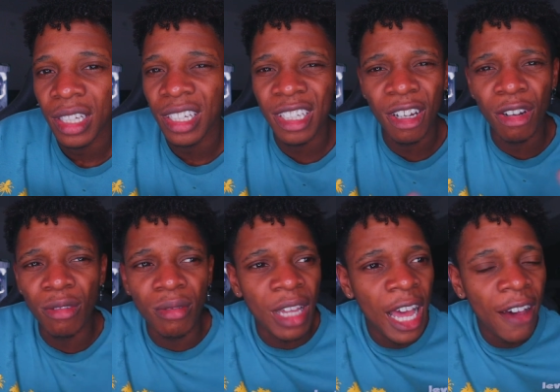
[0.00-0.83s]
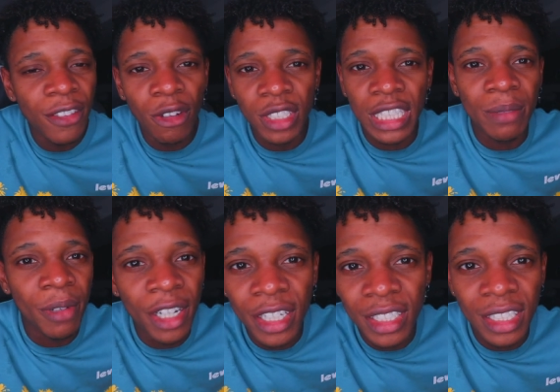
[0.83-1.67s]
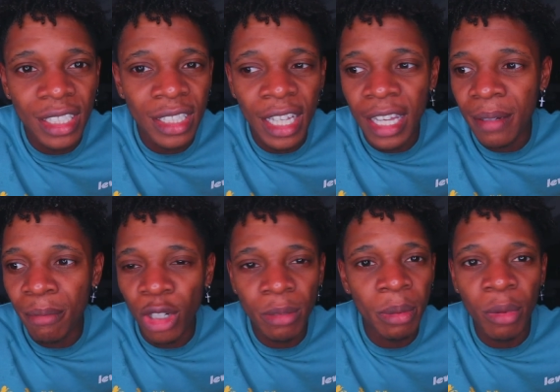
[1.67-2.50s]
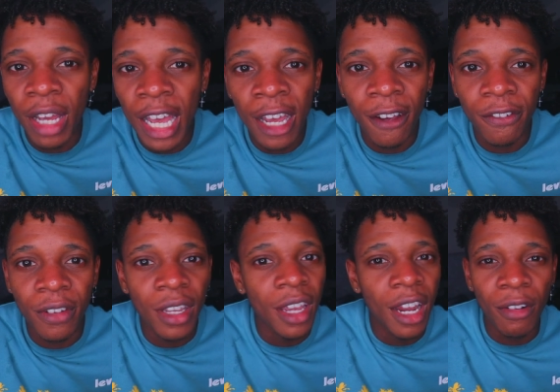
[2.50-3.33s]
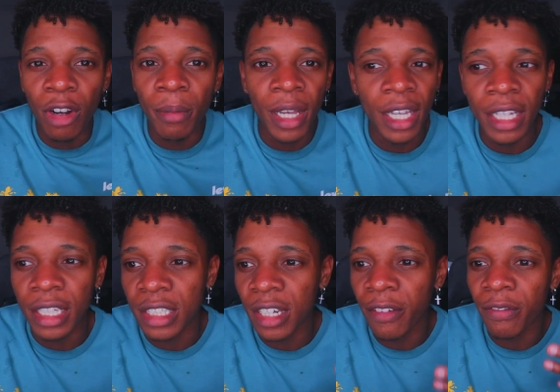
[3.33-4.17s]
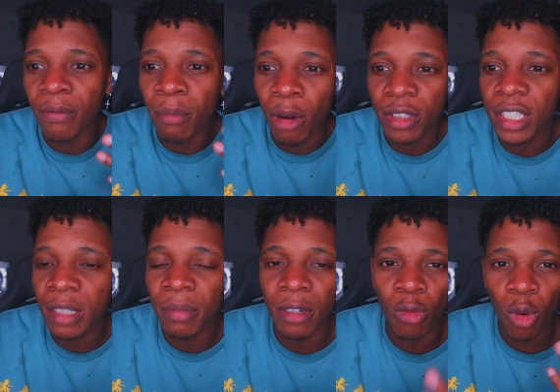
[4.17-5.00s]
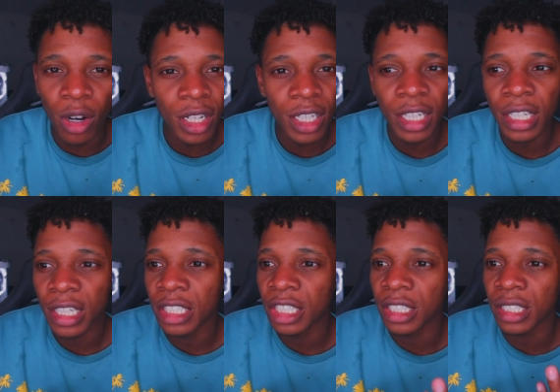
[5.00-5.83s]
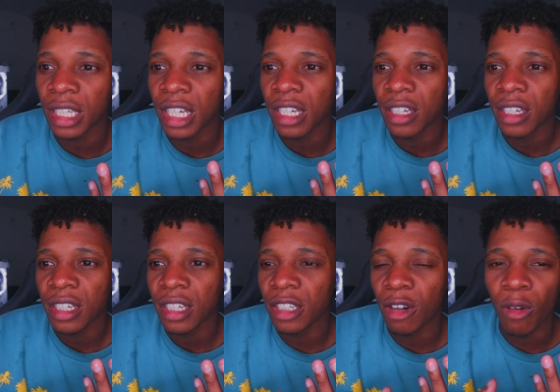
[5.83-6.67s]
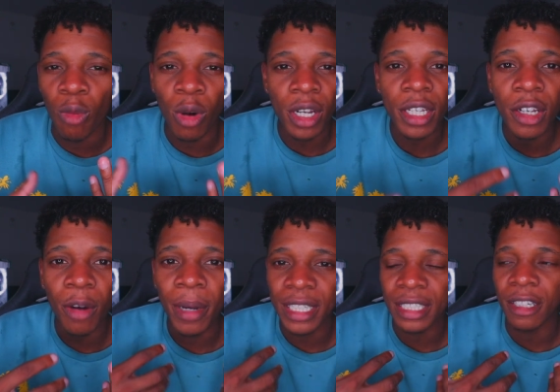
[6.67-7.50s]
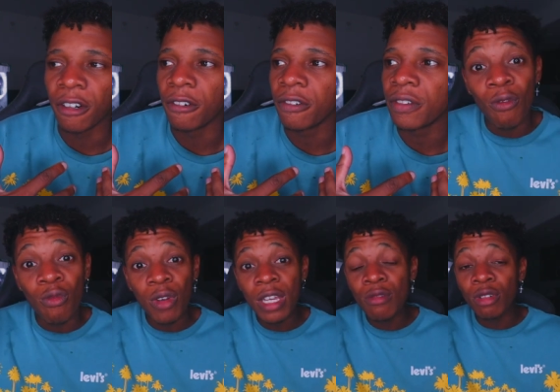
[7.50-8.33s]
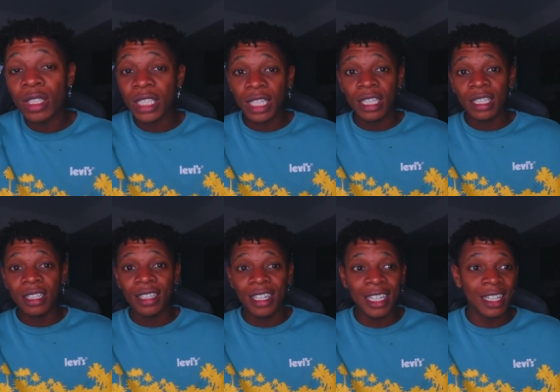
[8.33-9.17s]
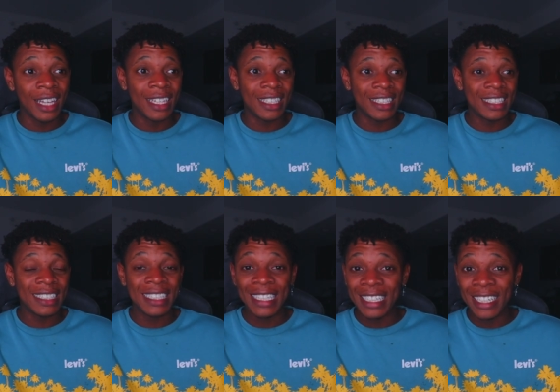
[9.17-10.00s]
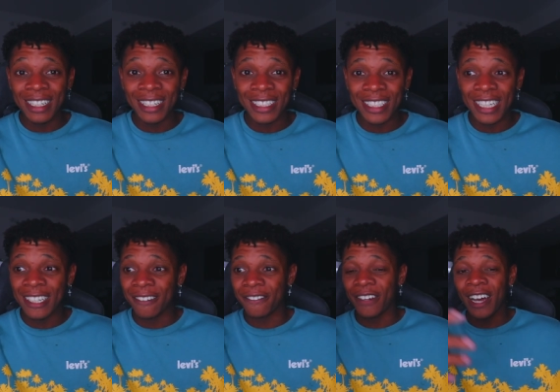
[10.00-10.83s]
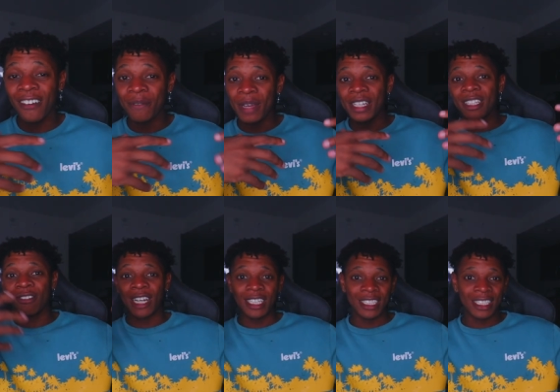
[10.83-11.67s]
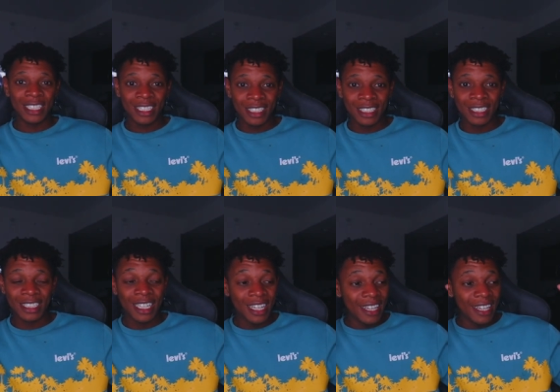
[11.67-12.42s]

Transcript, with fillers: you know, have those experiences that most people have around my age. I've mostly been working and just, you know, working on myself. We will see in like 10 years if I've made the right decisions